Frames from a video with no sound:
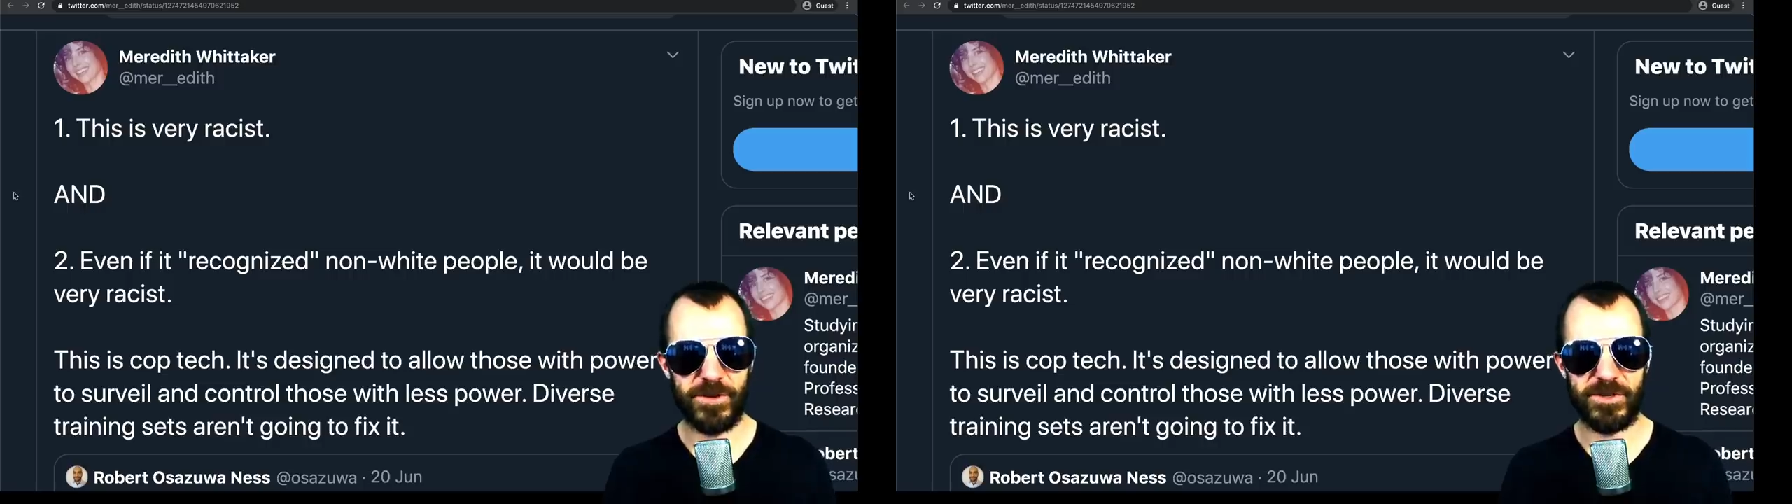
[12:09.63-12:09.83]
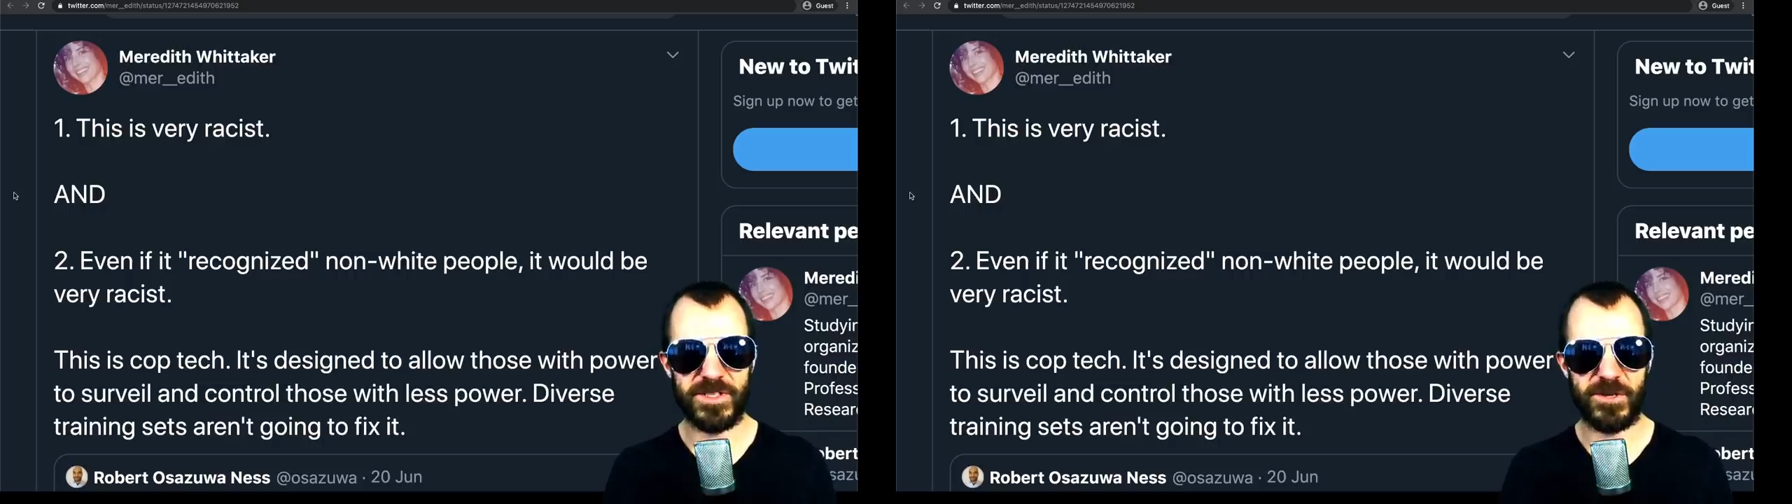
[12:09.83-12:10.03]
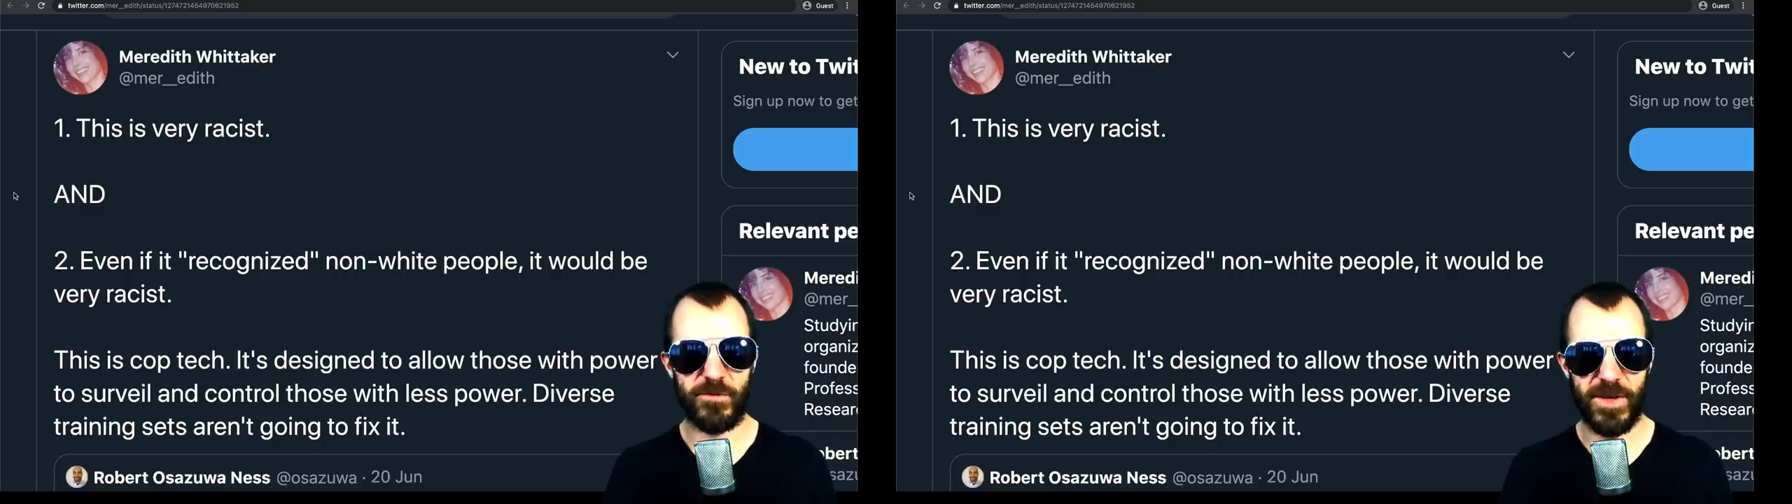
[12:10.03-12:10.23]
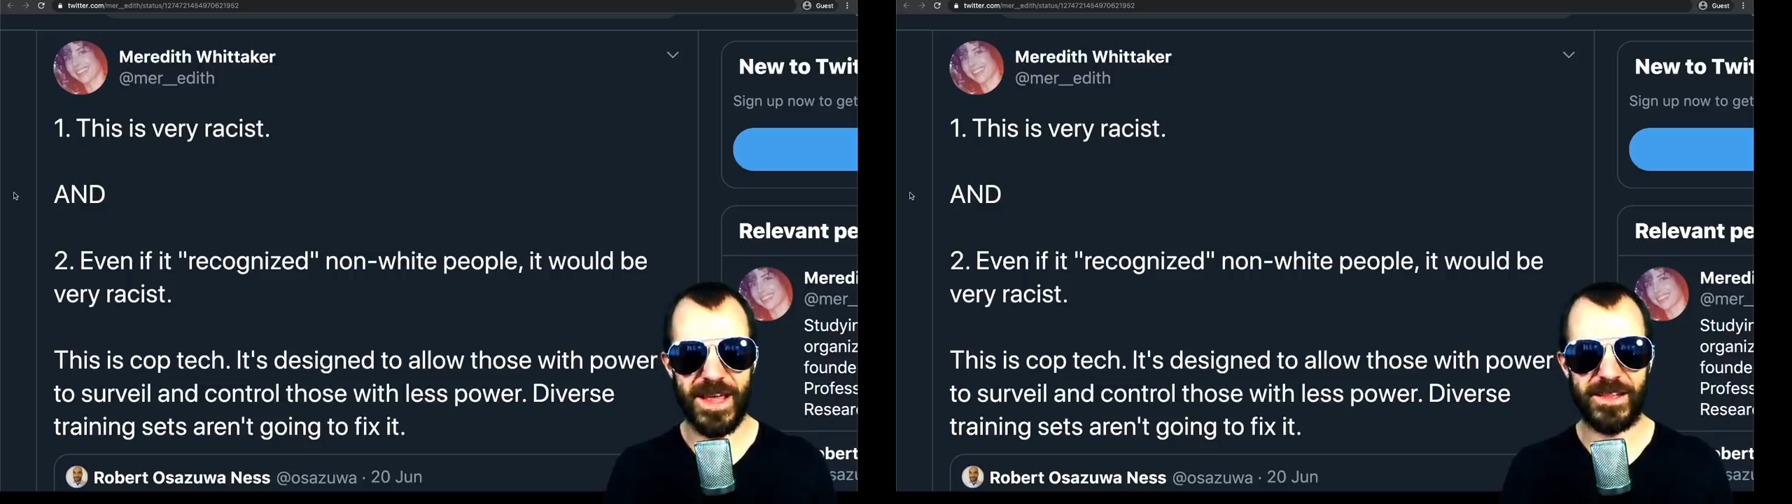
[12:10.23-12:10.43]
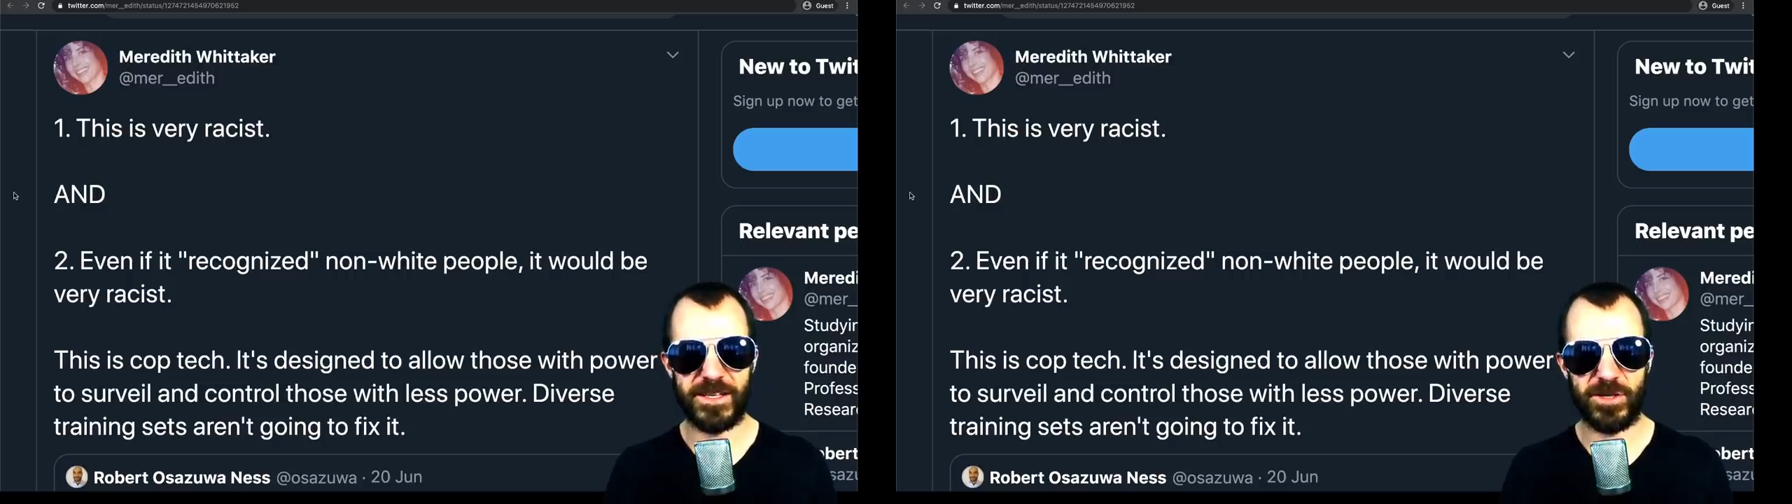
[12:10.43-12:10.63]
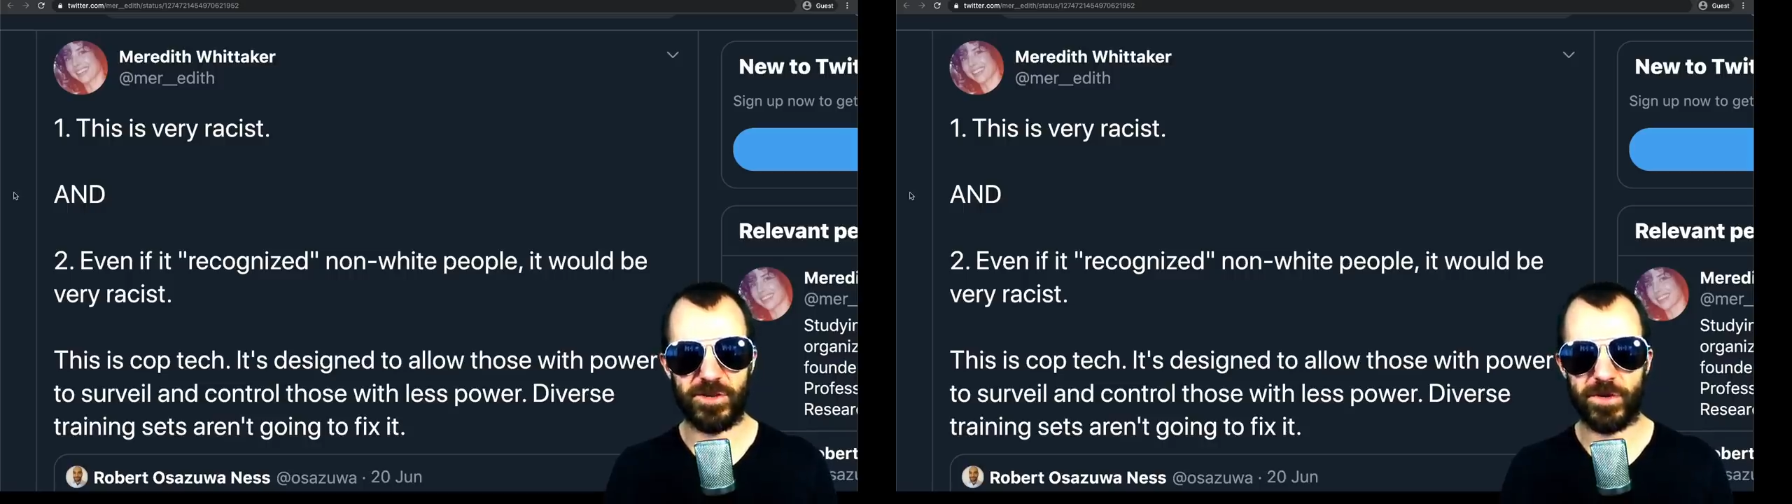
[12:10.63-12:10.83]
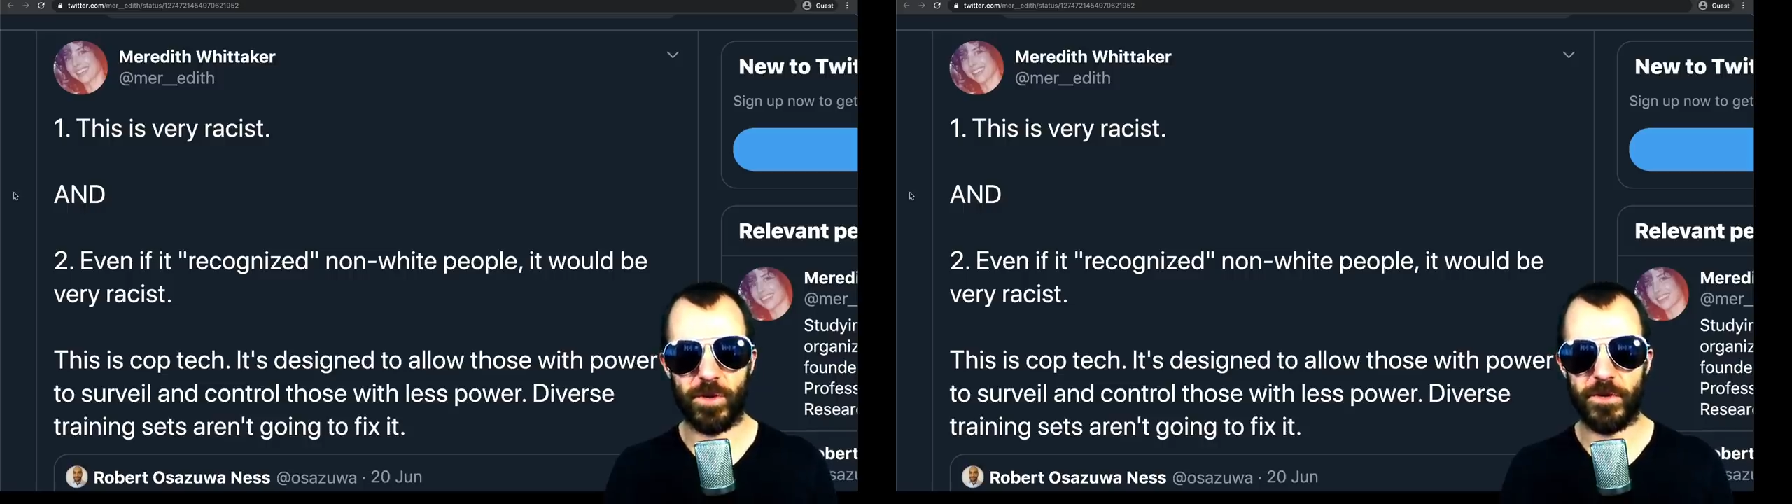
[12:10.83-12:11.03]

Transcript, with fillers: to surveil and control